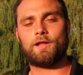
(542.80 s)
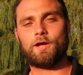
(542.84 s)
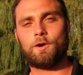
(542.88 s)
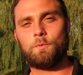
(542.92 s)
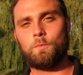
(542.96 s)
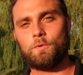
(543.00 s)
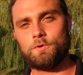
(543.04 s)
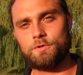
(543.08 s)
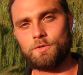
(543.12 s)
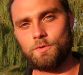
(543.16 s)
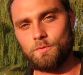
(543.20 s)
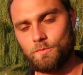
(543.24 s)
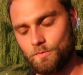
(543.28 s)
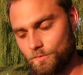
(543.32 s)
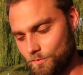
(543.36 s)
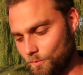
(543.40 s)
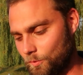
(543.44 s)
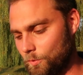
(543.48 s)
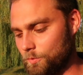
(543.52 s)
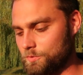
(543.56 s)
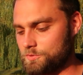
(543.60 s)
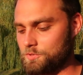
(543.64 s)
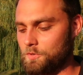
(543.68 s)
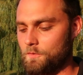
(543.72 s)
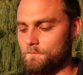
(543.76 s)
below what you
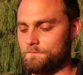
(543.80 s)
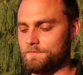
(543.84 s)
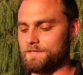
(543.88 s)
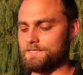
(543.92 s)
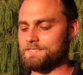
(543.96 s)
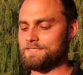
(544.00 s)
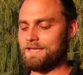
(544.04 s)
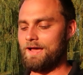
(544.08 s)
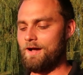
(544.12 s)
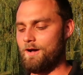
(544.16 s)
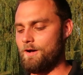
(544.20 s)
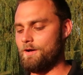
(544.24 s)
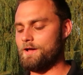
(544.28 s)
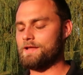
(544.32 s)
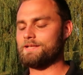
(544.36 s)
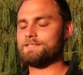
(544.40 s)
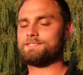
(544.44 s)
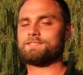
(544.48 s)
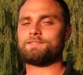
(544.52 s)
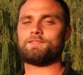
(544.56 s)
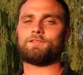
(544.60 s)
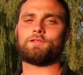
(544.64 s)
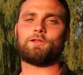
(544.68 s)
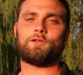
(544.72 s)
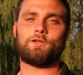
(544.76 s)
thought of these
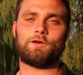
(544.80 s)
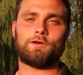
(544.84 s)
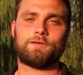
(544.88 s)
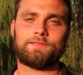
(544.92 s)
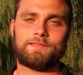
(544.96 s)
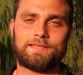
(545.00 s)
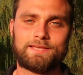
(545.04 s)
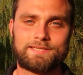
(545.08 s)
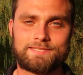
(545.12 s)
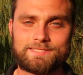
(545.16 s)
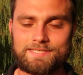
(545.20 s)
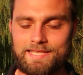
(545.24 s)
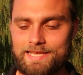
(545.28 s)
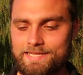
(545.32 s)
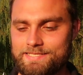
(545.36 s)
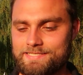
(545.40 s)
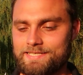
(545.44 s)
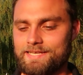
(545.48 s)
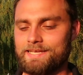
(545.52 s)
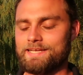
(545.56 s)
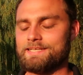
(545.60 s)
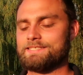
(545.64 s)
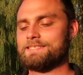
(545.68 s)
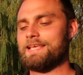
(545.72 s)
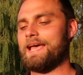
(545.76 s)
irons, the look, the
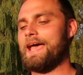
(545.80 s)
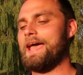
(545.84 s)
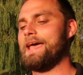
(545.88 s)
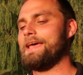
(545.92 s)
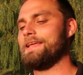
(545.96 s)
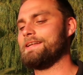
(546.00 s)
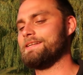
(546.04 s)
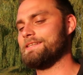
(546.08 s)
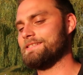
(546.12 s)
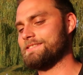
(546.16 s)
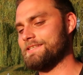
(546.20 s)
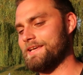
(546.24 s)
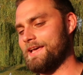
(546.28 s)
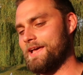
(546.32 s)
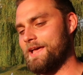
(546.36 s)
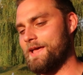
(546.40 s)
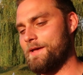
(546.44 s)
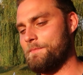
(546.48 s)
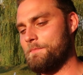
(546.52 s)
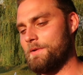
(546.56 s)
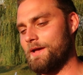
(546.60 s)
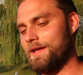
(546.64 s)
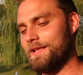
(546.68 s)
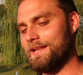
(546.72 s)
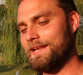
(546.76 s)
aesthetics, and
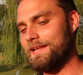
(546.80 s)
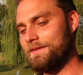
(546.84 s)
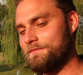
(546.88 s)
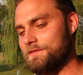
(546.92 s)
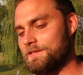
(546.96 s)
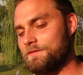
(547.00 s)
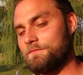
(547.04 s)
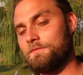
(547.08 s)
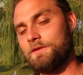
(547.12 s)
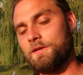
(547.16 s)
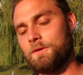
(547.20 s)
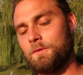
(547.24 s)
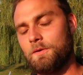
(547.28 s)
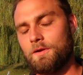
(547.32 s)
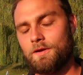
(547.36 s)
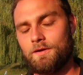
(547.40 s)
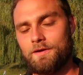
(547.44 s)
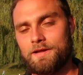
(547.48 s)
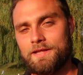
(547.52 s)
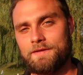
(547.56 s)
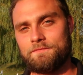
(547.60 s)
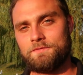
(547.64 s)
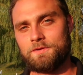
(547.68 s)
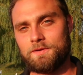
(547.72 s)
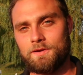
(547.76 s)
leave this video a
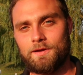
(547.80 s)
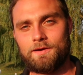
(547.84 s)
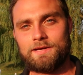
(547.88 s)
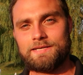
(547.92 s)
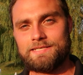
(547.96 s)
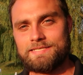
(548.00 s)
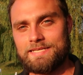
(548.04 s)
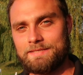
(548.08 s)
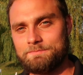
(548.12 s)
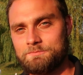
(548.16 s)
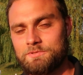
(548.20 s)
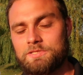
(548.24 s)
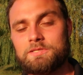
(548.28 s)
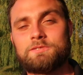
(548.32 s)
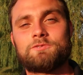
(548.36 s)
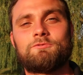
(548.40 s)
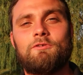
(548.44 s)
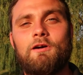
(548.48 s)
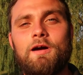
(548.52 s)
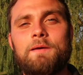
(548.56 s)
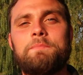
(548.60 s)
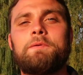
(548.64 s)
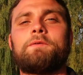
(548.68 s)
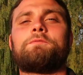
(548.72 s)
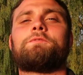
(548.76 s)
like if you liked it.
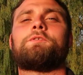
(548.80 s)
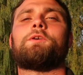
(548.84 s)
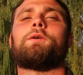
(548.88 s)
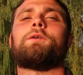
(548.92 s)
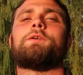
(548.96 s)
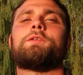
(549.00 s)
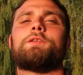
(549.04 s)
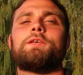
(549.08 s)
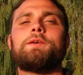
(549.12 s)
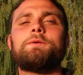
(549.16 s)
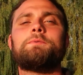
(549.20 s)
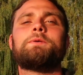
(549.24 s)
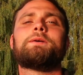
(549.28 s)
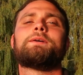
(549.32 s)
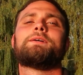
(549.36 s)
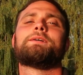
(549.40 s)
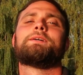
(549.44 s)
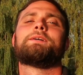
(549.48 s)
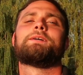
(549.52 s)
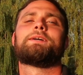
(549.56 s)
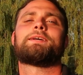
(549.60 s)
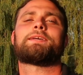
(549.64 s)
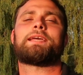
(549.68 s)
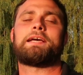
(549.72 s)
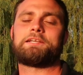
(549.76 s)
Subscribe if you are new.
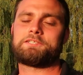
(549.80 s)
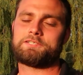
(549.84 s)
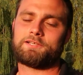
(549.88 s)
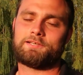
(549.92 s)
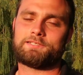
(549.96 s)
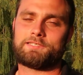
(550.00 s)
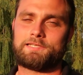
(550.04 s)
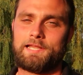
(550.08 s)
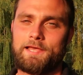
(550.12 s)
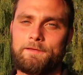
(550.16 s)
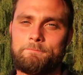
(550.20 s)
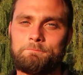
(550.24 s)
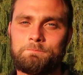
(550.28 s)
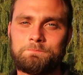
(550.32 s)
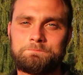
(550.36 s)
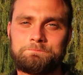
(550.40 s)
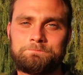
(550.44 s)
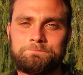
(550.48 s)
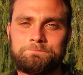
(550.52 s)
Catch you guys there.